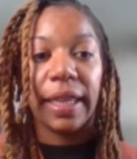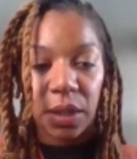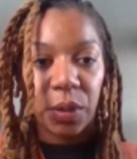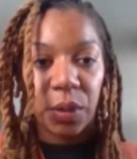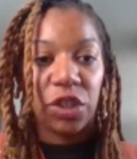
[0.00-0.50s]

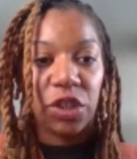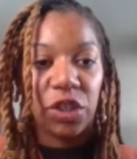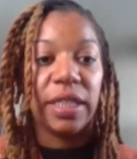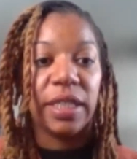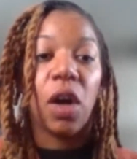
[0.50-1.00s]
which is
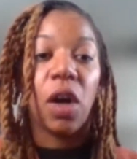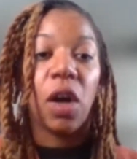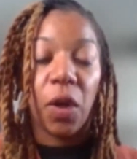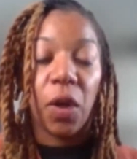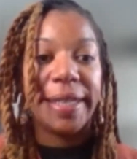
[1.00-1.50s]
all the way
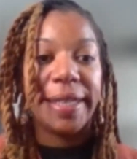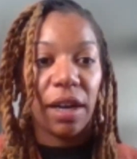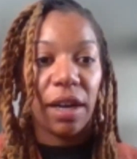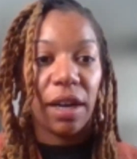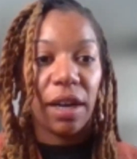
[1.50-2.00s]
down in the
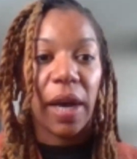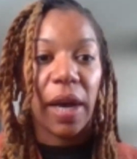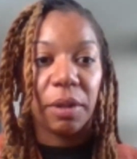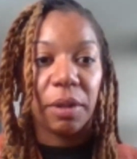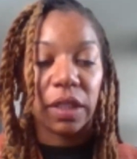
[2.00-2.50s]
bottom of your
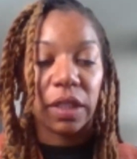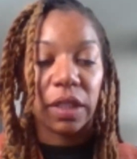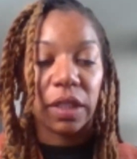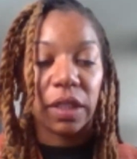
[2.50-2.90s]
lungs.